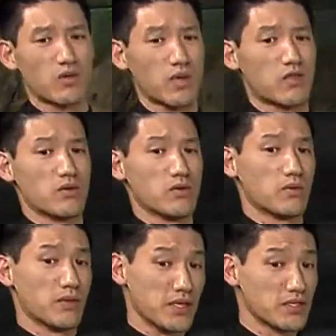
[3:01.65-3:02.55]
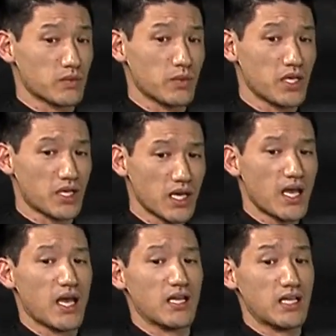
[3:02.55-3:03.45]
all the way through this week
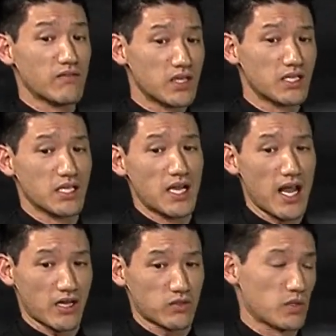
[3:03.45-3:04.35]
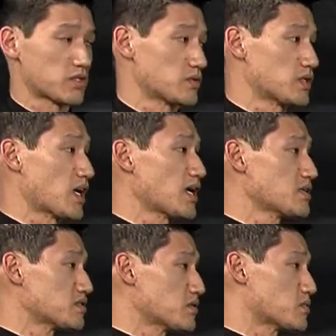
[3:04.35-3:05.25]
and even into next week. So
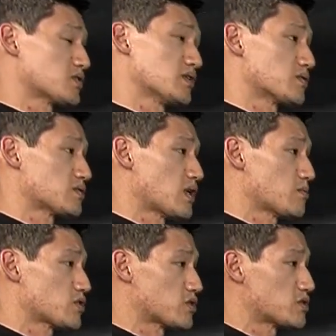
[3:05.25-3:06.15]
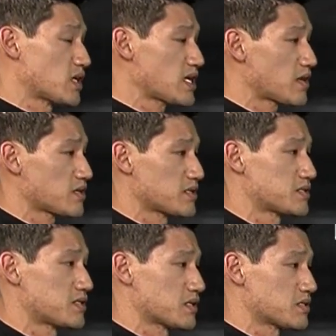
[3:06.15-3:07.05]
tonight, see, we're seeing those temperatures stay down in the
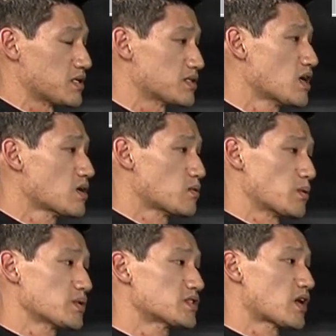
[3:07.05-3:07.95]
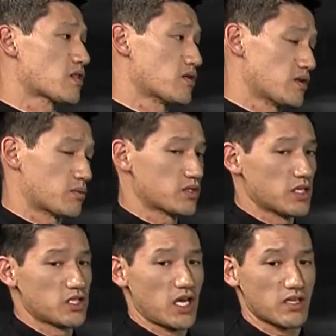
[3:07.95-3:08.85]
60s. We would say a
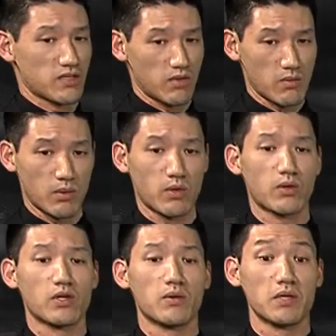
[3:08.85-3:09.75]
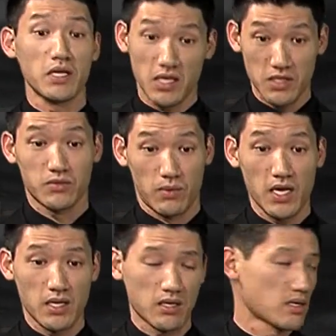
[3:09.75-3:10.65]
30% chance of rain, but we already know it is
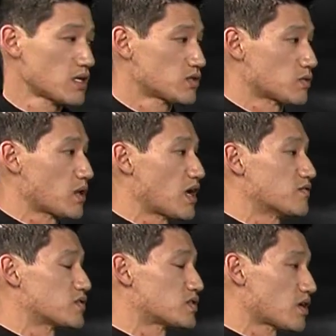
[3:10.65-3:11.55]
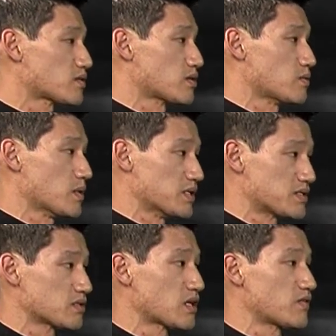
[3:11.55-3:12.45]
raining. So we have southerly
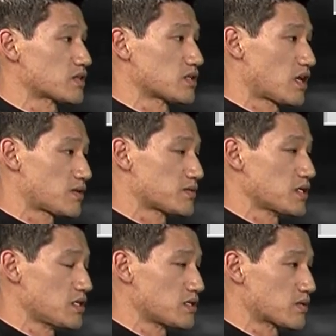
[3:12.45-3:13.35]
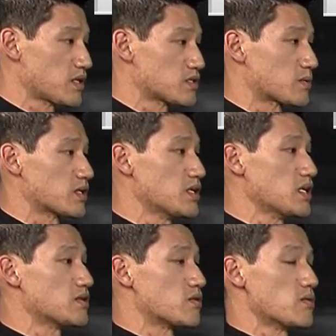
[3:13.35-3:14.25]
winds still giving us a lot of those ingredients we're going to
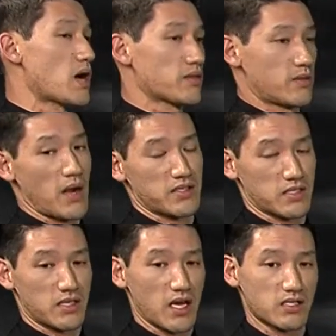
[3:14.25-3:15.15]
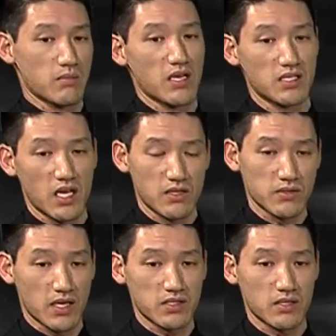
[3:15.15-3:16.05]
need throughout the rest of the night to maintain
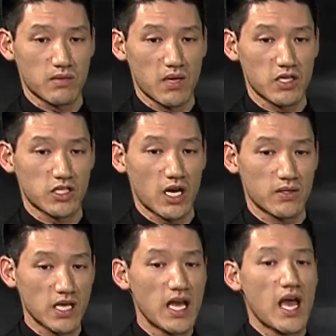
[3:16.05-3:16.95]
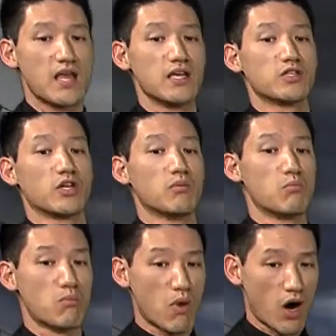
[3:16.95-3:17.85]
those isolated rain showers. And then
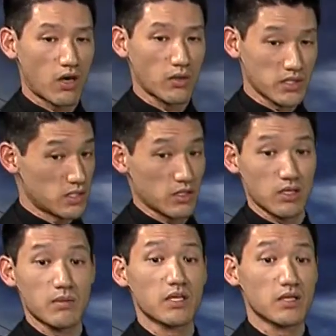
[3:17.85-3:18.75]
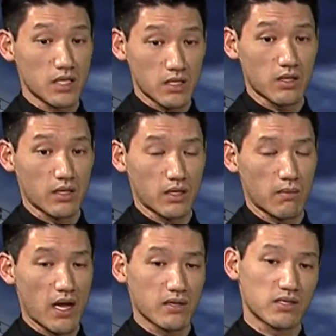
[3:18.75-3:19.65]
tomorrow, it's still going to be lingering
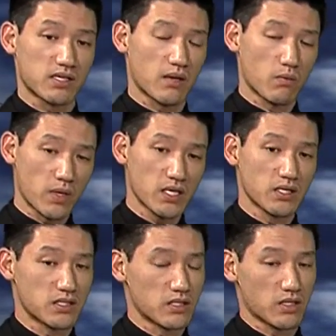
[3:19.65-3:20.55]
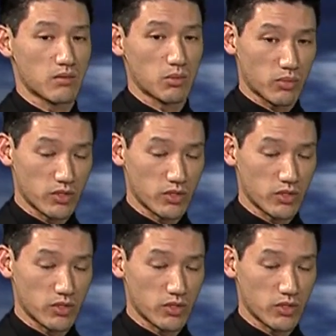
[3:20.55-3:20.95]
around because that wind is still going to be